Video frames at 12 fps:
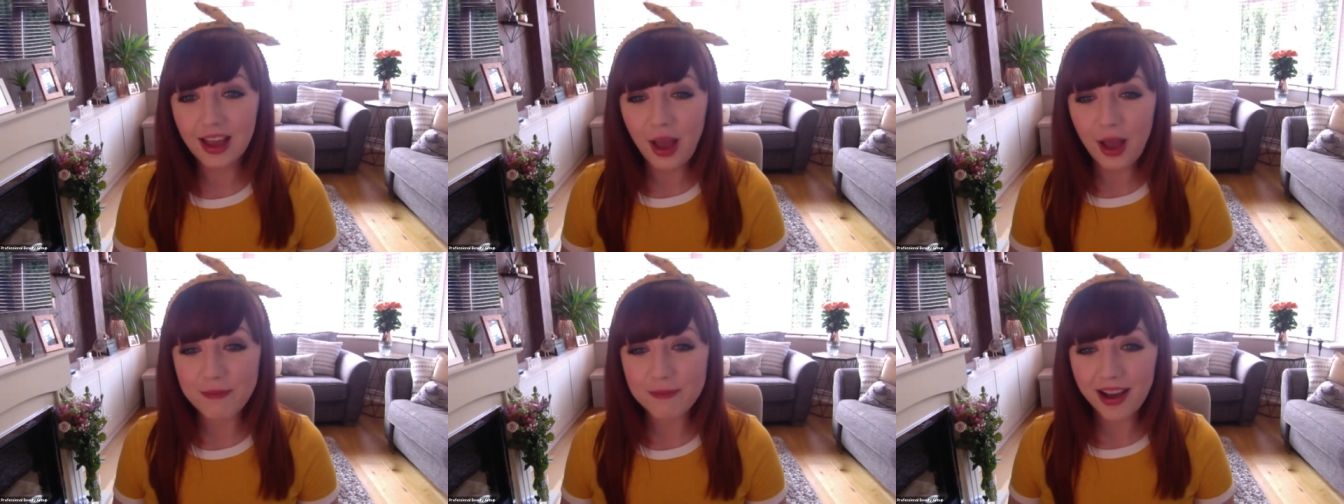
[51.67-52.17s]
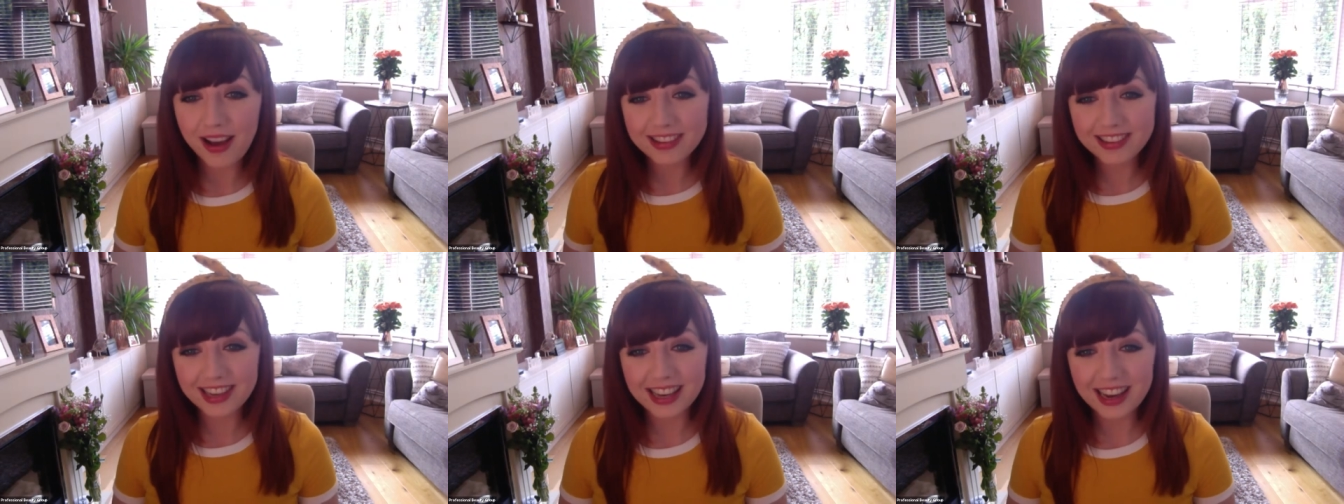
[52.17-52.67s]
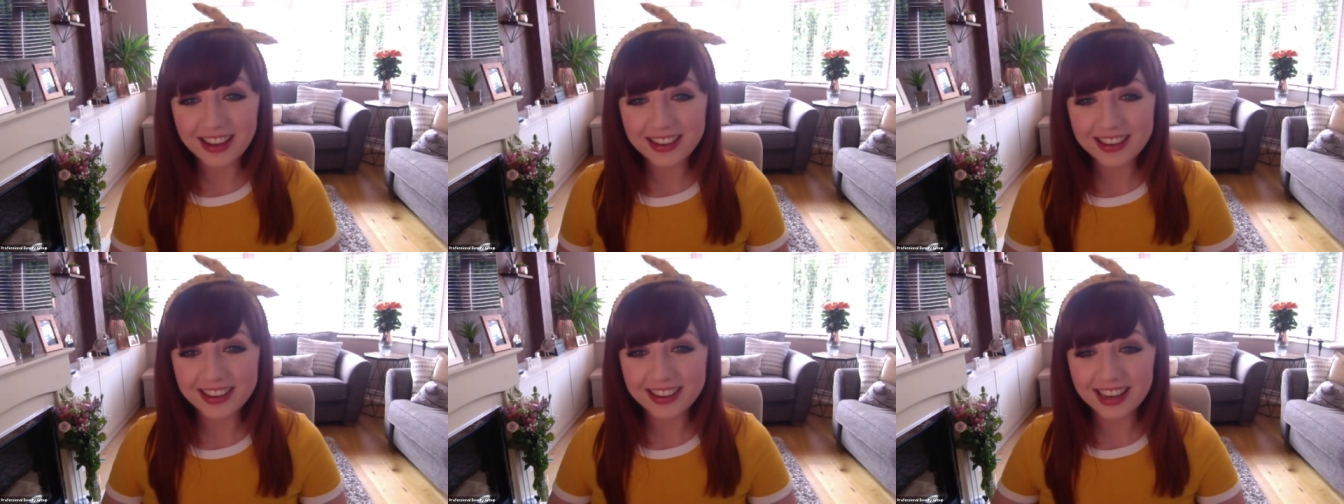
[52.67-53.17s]
But hi Janine, how are you
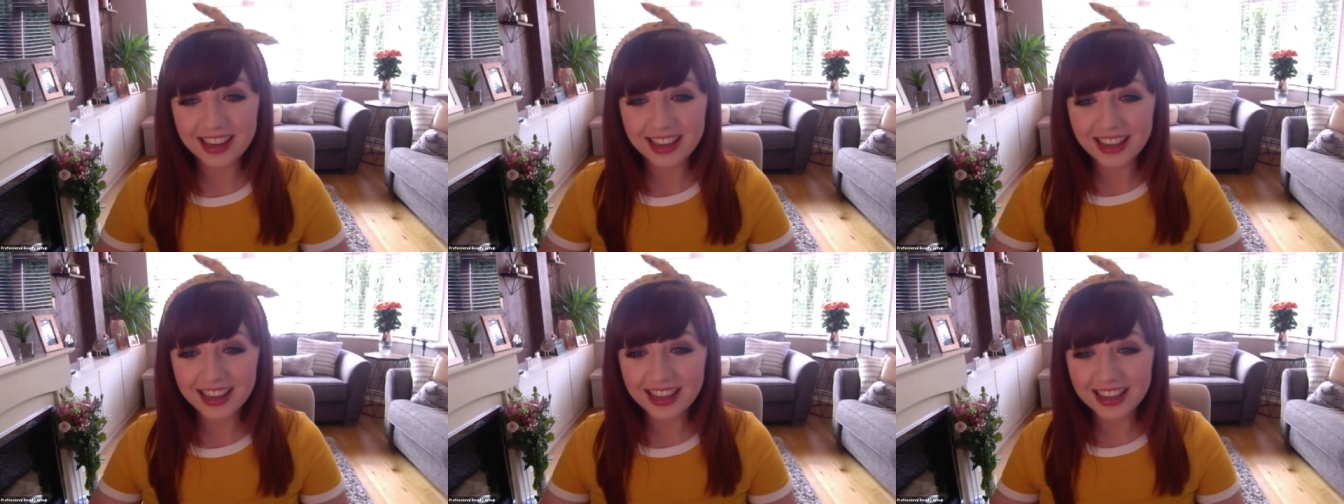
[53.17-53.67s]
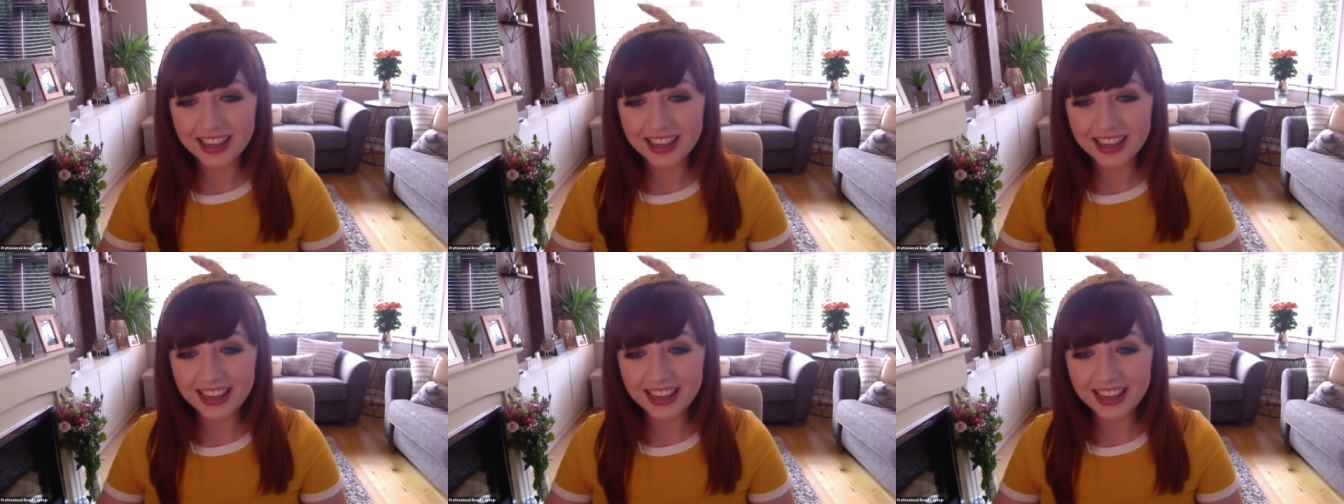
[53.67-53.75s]
doing today? Hi.